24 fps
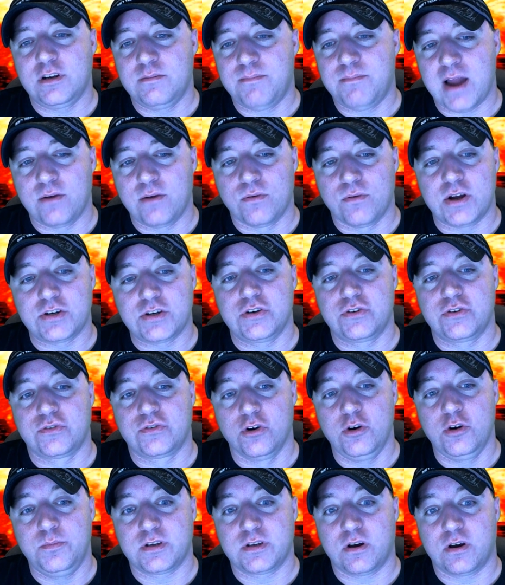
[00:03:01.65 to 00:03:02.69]
by Russian
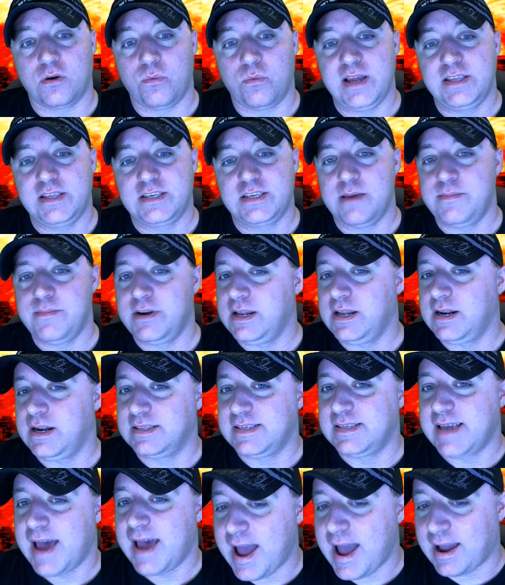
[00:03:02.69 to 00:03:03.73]
troops awaits imminent
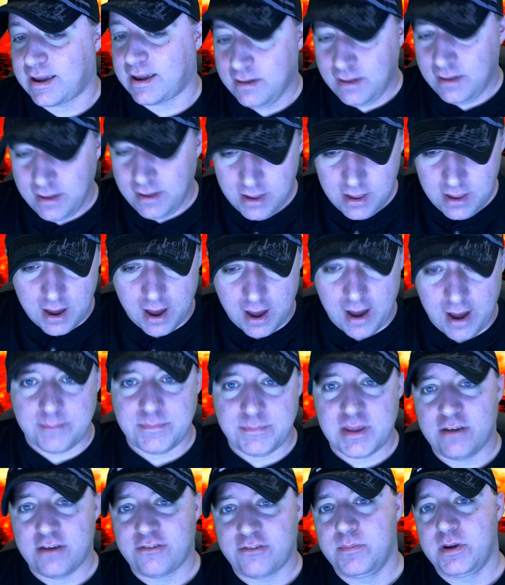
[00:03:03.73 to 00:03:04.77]
attack. I'm
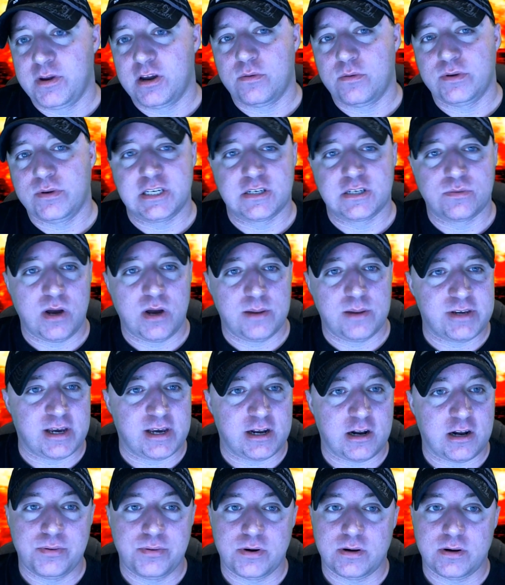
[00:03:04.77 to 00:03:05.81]
not familiar with this website.
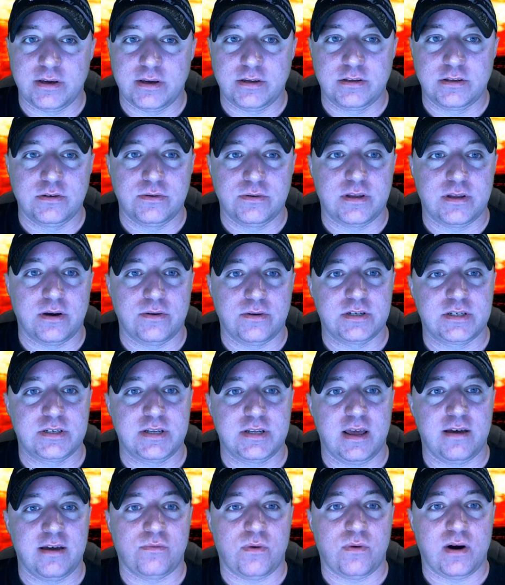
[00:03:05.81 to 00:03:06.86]
I'll put a link to it, though, just
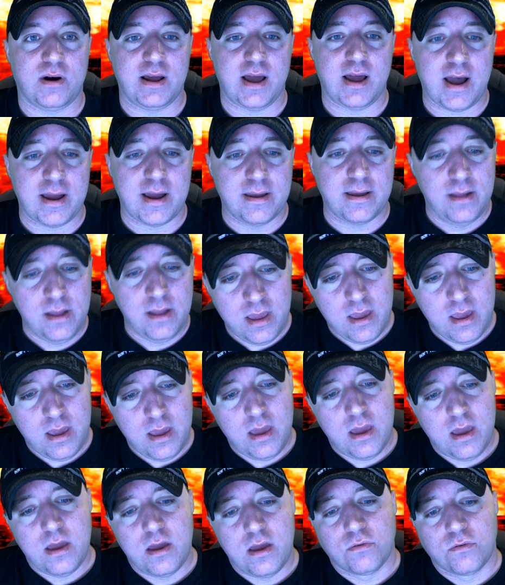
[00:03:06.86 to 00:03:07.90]
FYI.
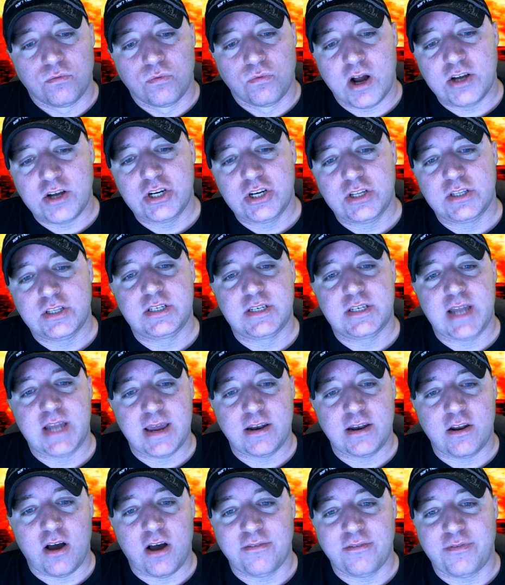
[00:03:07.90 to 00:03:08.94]
Russian
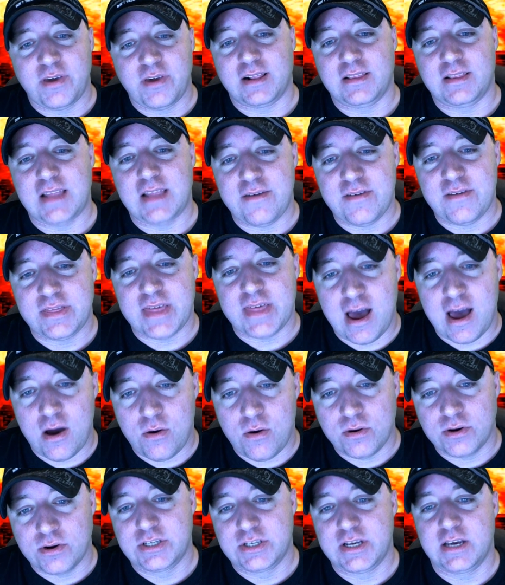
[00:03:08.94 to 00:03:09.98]
standoff in 11th
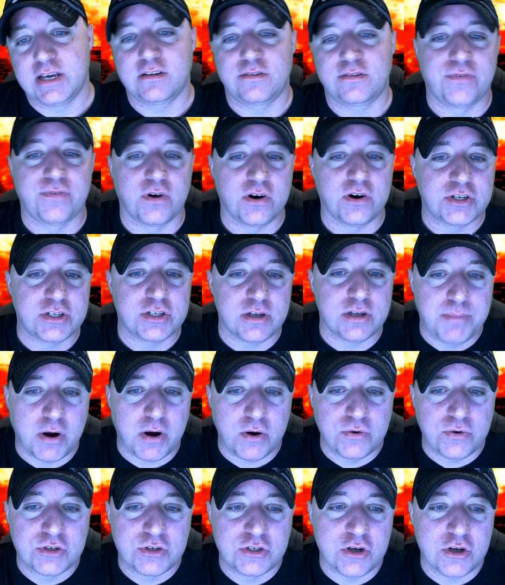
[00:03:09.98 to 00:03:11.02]
hour, says first
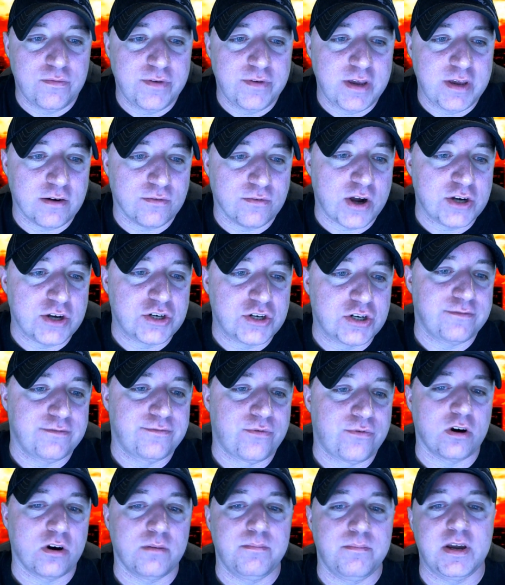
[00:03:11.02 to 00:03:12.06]
post-Soviet Russian
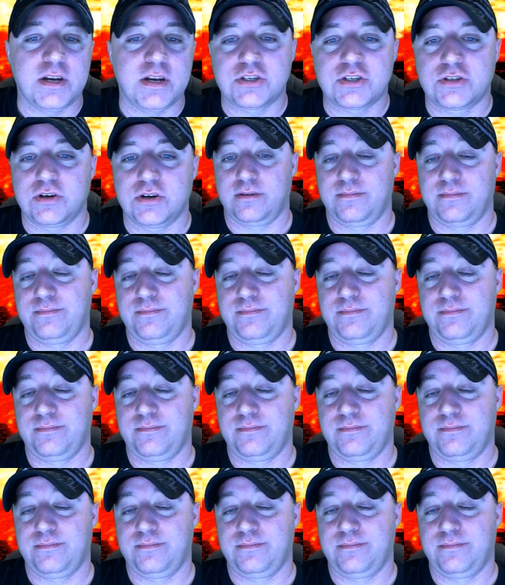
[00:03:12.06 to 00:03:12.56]
foreign minister.